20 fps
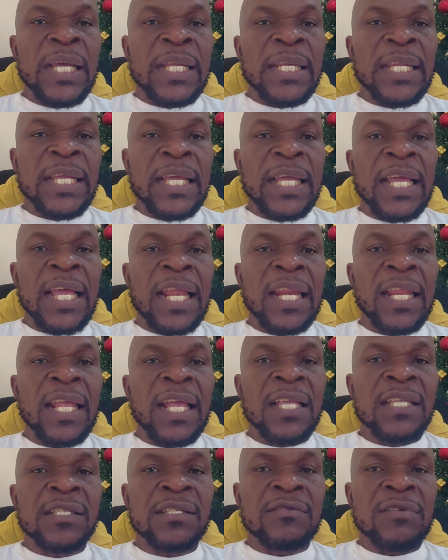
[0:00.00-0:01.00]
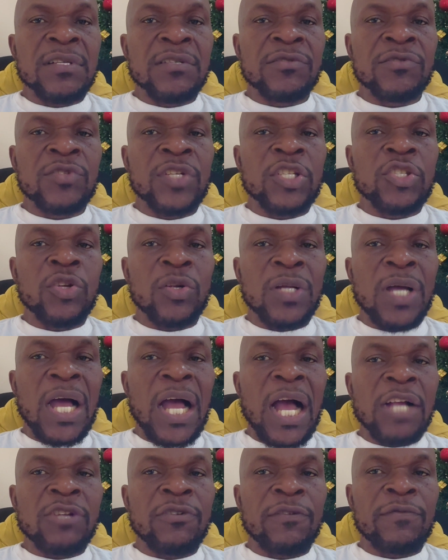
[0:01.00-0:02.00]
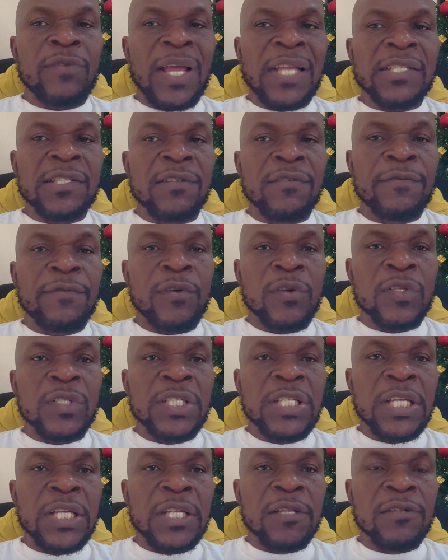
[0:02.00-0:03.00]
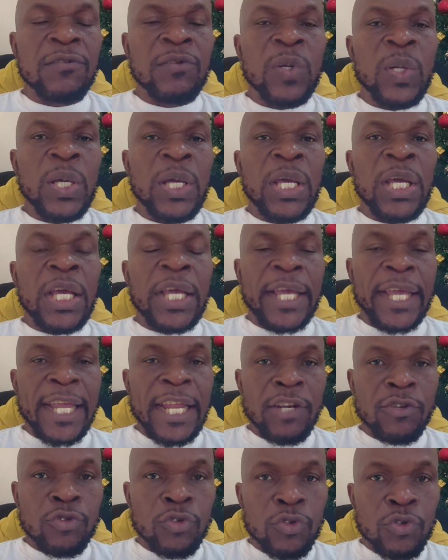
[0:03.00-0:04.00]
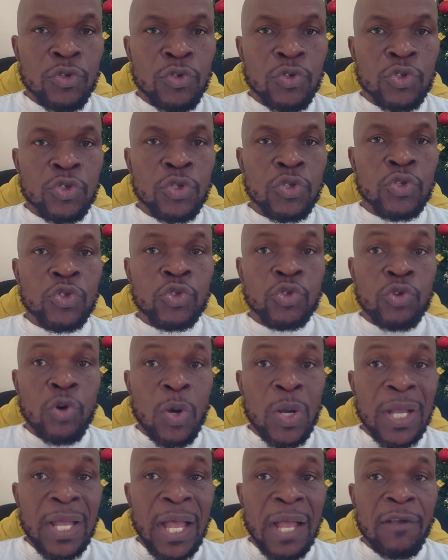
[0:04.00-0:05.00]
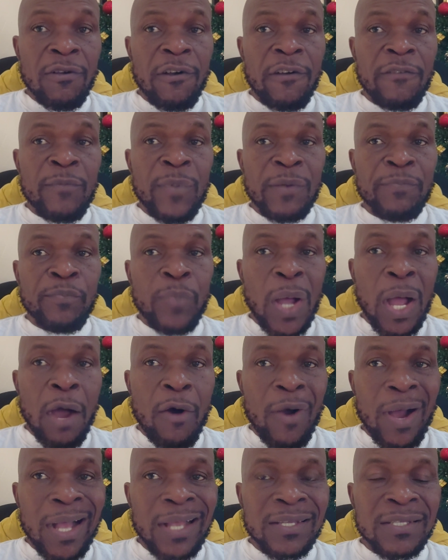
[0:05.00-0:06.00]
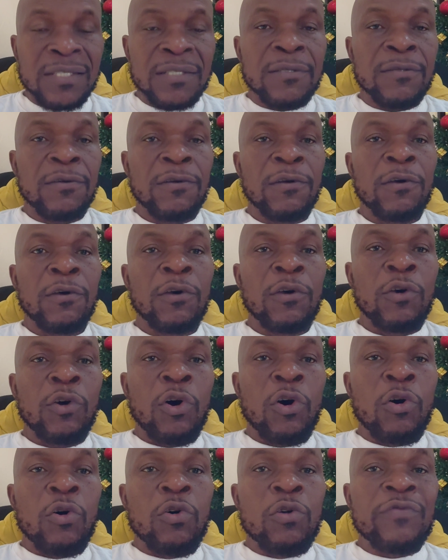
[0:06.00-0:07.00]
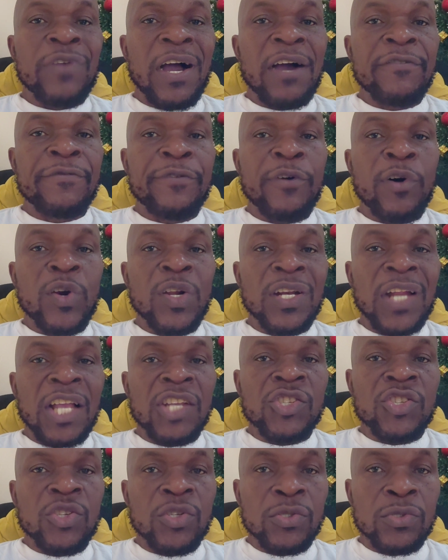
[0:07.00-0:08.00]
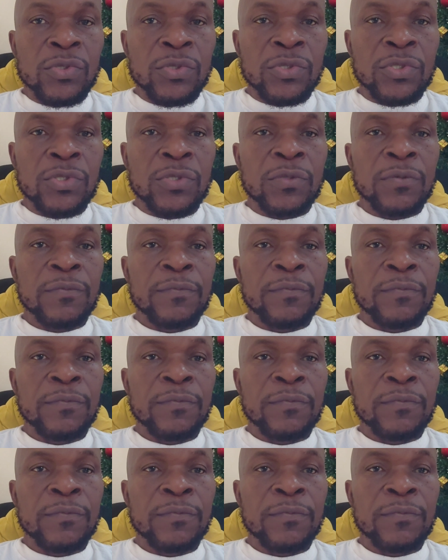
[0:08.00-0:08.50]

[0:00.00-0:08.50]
The Aliens Restriction Act of 1914 introduced stronger government powers over foreign nationals.